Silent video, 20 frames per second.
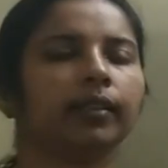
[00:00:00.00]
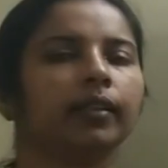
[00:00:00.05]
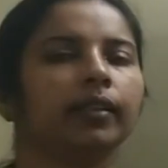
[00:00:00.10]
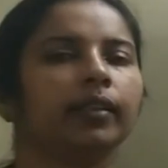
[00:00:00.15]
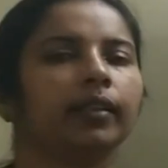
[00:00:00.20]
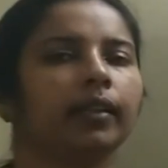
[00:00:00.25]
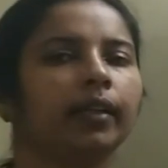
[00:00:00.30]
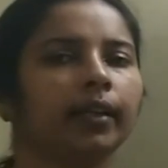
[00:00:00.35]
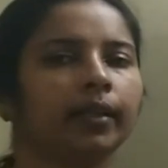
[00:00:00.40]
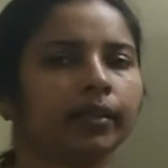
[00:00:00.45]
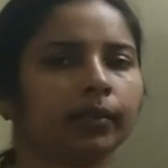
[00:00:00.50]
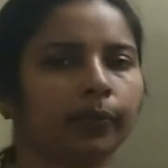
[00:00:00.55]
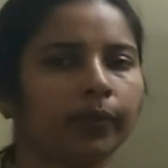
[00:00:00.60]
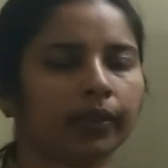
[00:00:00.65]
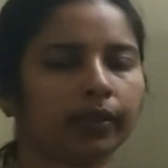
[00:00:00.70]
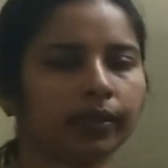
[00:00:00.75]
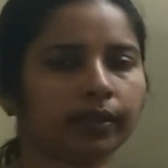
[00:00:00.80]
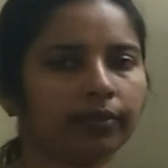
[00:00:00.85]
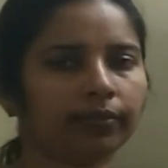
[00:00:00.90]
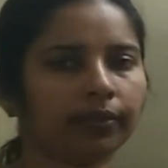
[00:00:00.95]
The
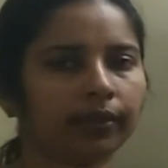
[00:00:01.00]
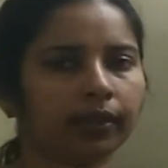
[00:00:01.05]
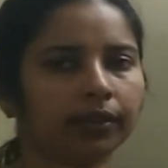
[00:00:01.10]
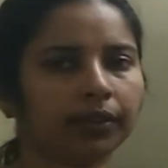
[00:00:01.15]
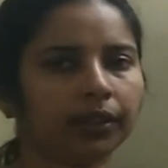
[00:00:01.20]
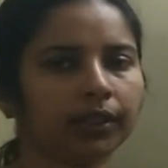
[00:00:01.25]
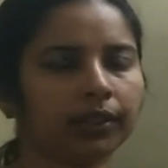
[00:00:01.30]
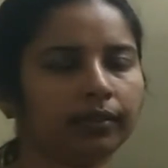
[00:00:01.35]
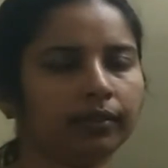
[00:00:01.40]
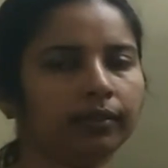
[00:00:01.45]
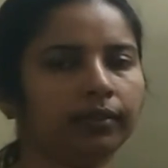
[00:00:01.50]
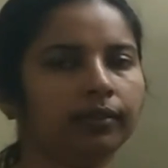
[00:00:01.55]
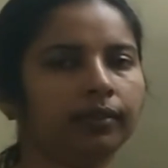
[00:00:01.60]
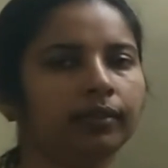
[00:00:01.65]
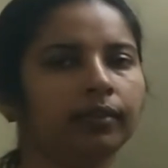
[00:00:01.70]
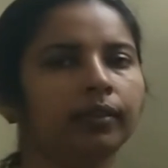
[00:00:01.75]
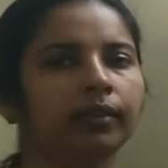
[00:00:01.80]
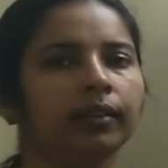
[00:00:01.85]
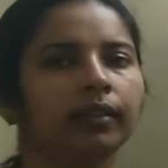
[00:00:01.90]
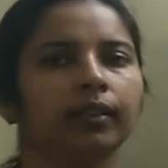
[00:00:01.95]
exponential function,
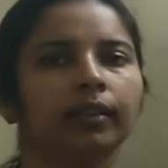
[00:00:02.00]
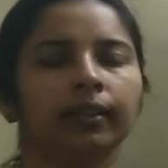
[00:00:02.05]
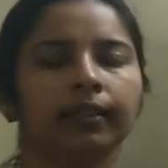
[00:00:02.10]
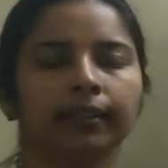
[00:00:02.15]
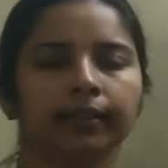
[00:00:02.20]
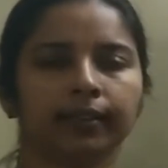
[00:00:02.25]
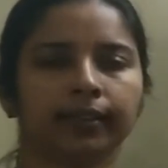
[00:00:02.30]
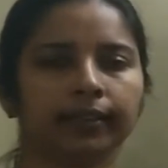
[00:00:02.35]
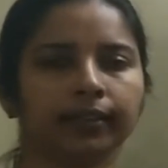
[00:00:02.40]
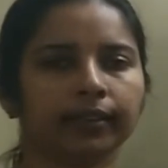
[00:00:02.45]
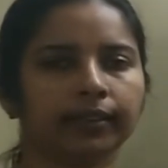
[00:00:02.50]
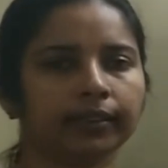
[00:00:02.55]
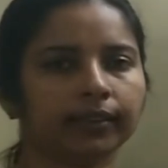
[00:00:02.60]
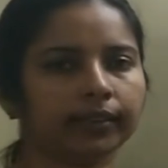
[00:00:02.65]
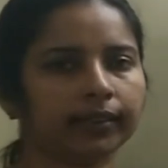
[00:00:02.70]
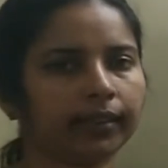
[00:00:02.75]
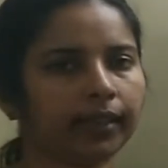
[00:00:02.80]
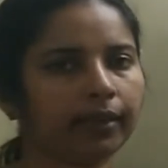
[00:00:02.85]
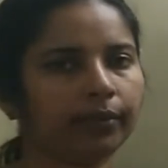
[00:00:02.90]
that is